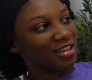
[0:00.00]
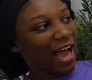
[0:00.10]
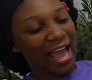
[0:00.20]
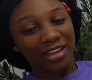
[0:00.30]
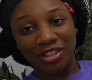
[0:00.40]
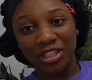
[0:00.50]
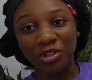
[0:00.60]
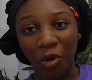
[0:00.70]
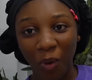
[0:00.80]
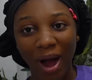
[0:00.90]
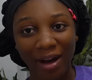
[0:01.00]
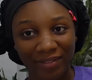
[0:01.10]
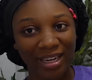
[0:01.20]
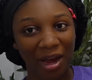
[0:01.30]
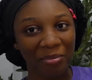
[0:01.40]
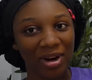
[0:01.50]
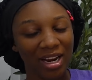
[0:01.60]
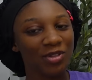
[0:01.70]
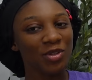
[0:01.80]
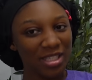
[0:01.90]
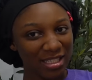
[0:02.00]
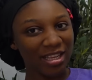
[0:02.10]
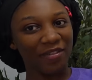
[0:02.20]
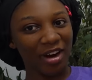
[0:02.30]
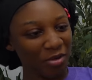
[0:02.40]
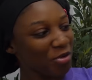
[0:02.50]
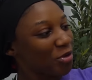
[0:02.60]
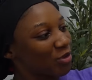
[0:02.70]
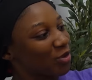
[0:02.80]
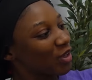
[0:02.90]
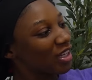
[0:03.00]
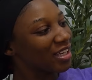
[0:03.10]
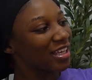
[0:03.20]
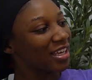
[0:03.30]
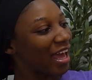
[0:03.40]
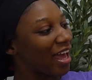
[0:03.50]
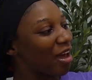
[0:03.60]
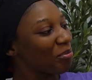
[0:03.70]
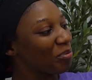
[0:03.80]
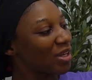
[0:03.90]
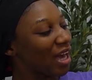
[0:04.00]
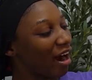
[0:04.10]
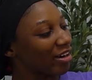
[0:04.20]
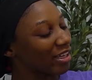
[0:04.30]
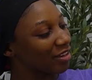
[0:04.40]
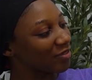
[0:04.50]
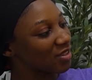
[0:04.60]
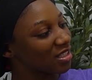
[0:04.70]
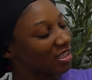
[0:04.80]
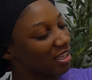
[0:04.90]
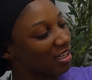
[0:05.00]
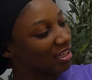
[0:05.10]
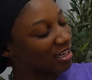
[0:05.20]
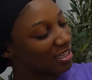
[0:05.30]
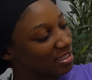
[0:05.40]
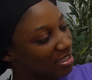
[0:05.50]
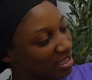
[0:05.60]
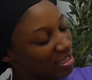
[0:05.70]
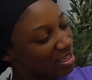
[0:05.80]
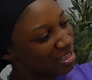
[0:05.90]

I actually don't have an umbrella, so this is a very good um, PR gift. Let's see.